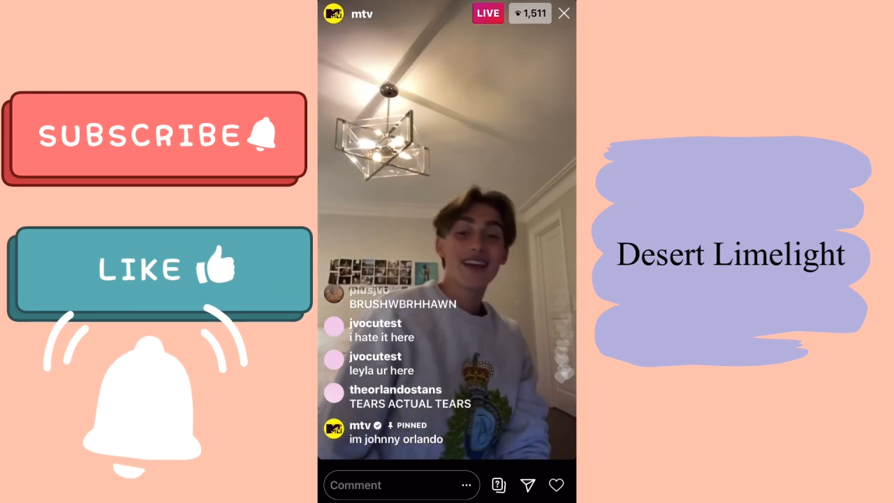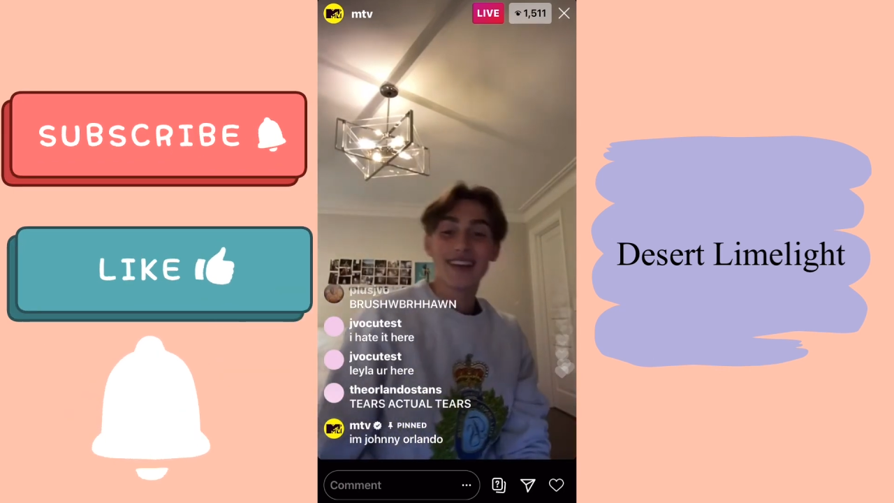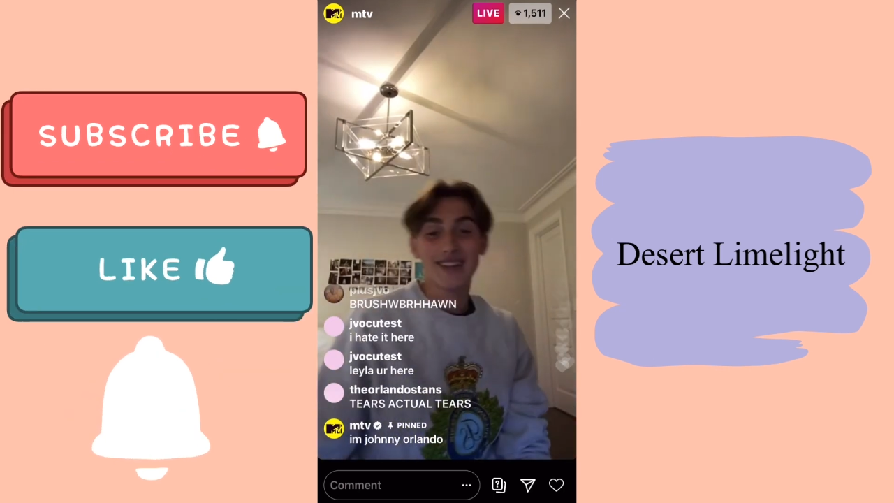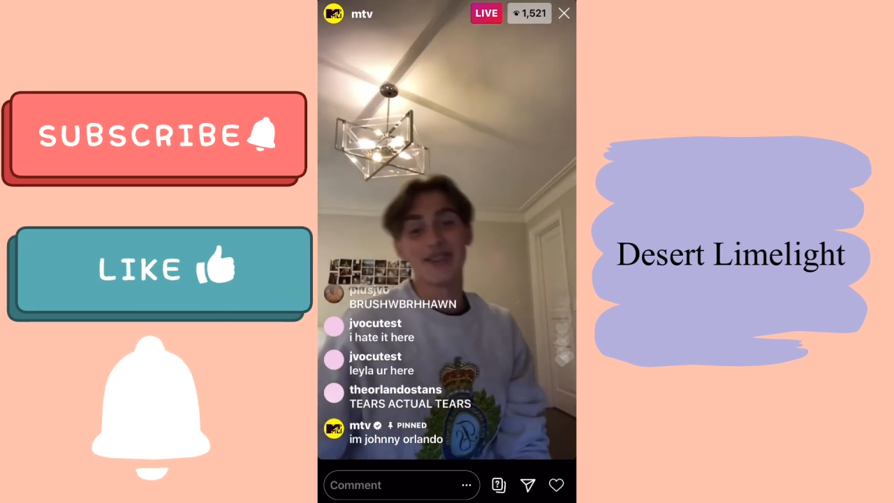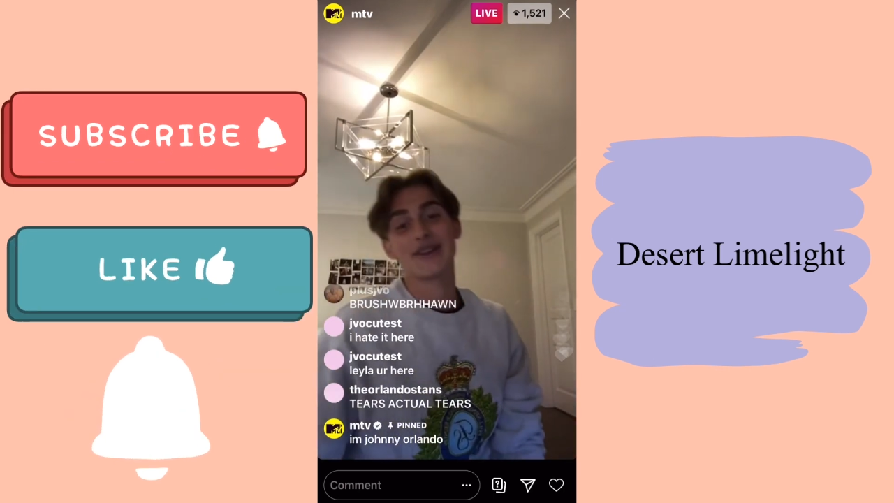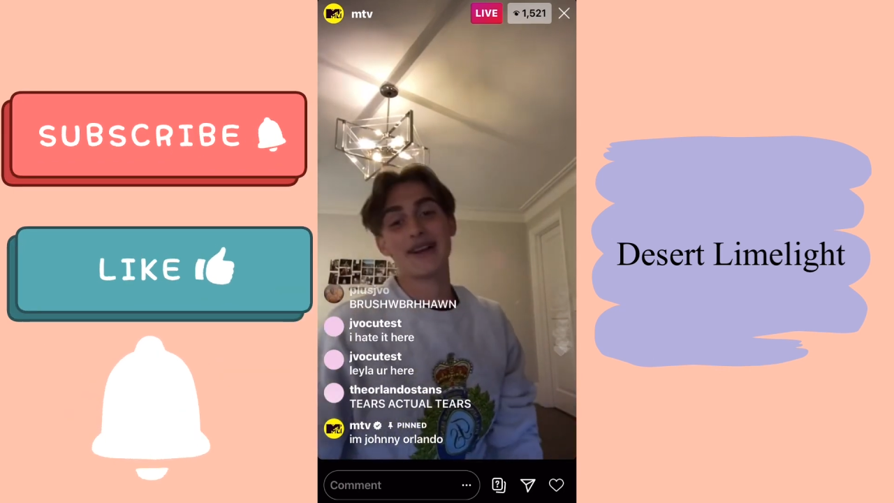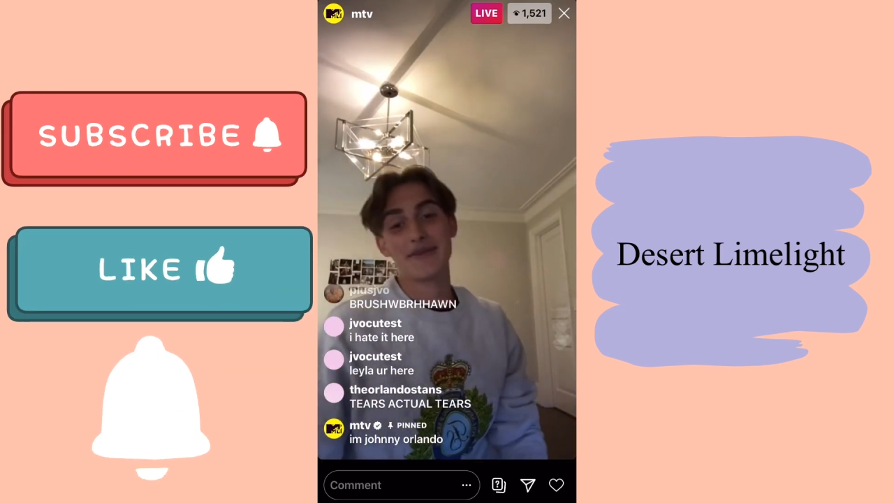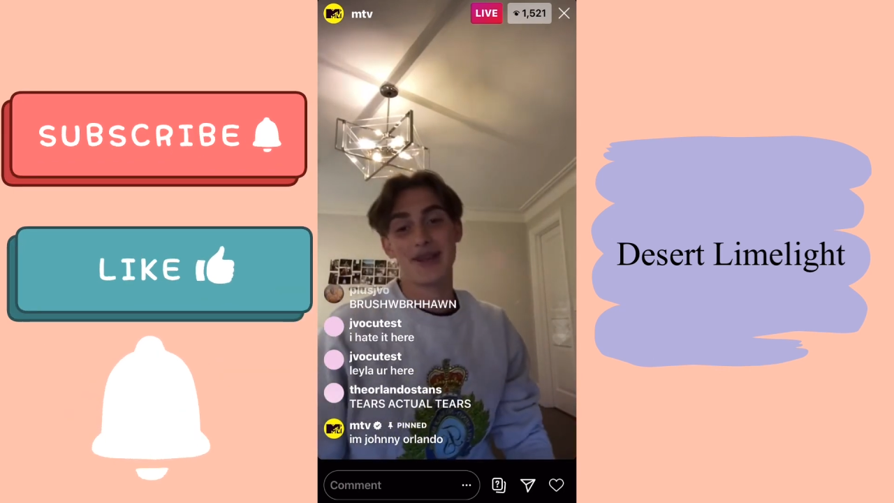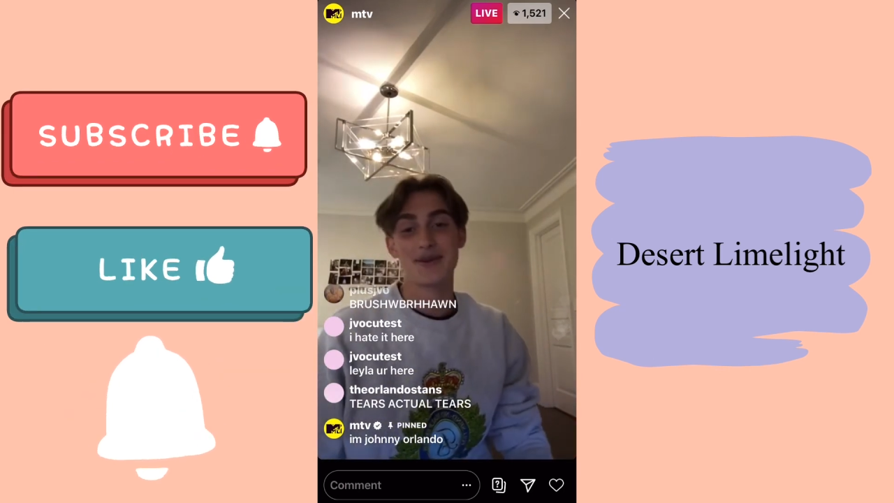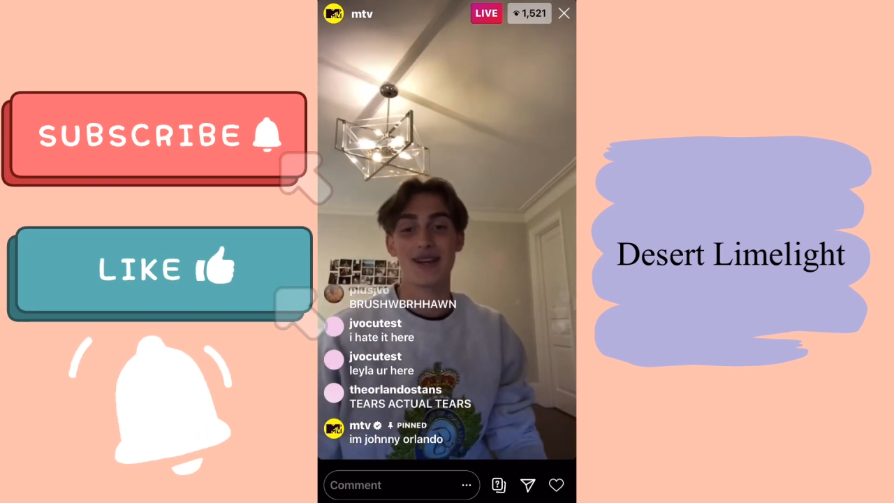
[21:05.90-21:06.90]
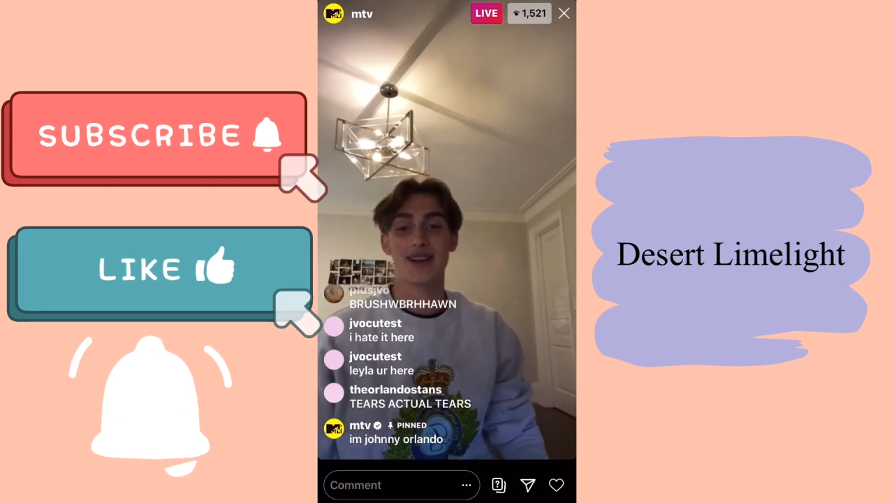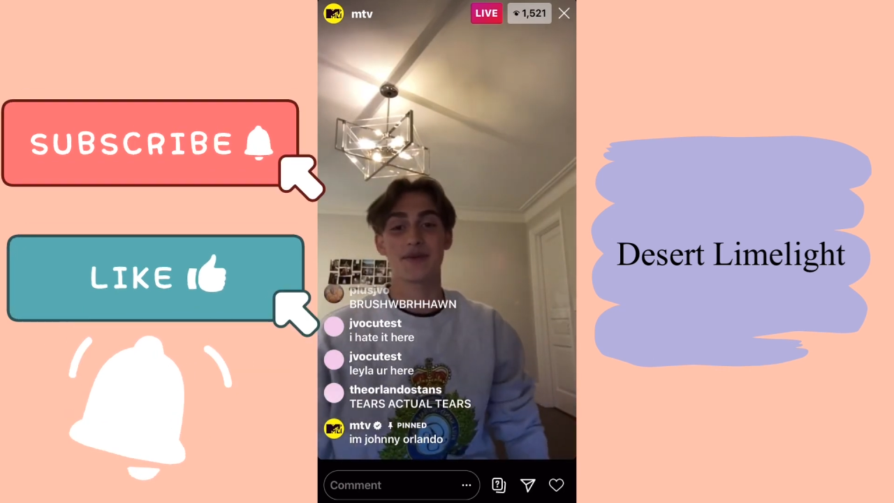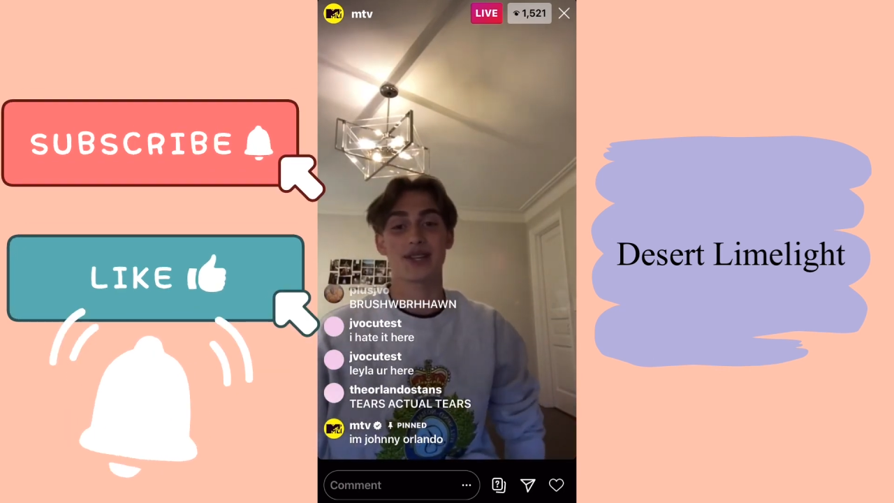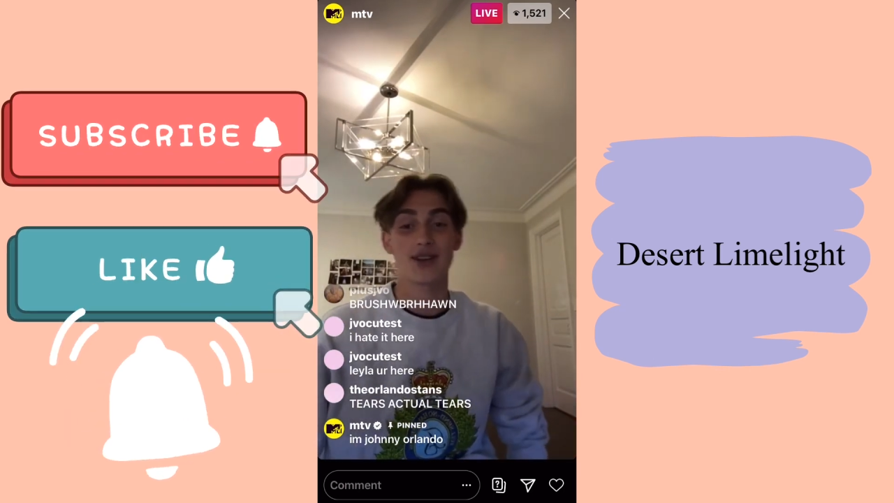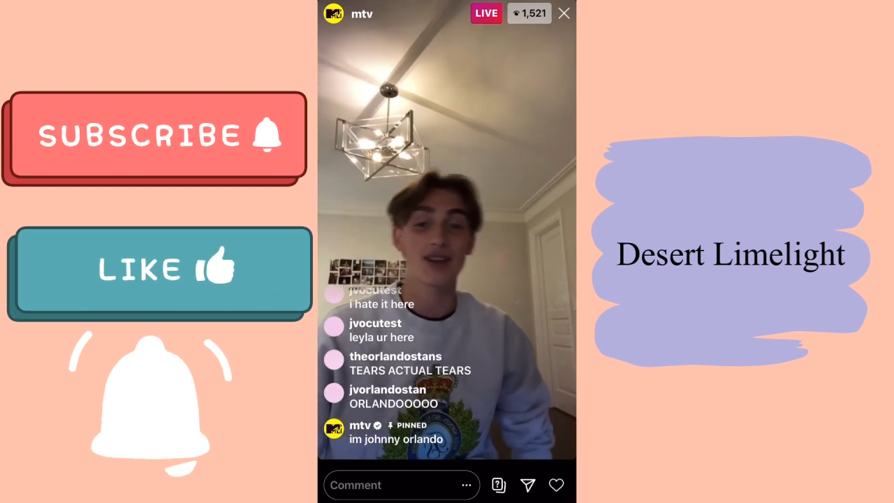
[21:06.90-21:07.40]
You'll know what I mean when it
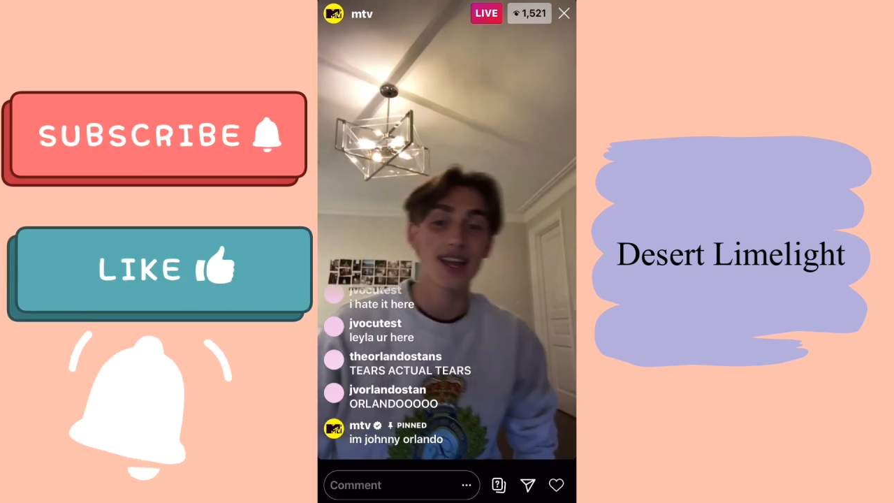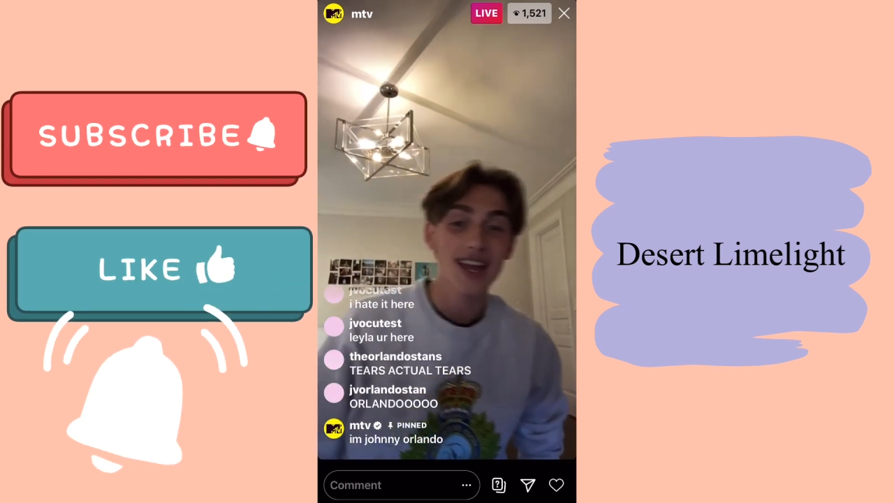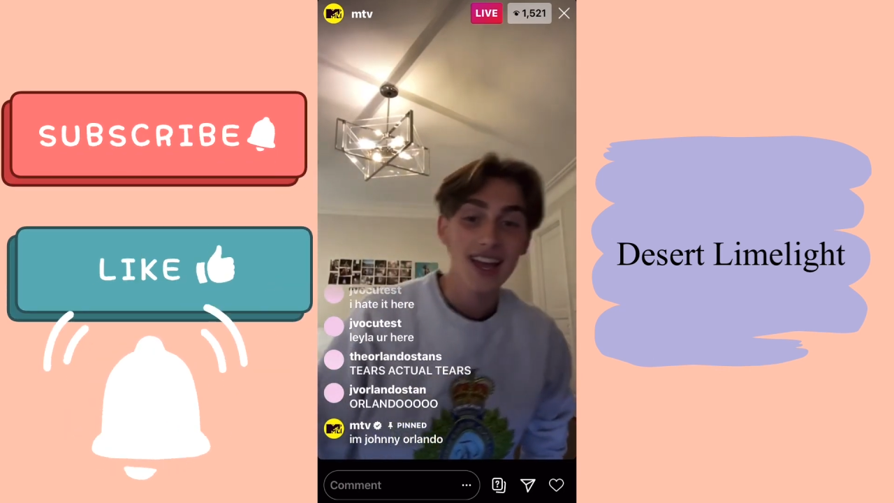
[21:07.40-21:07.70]
comes out.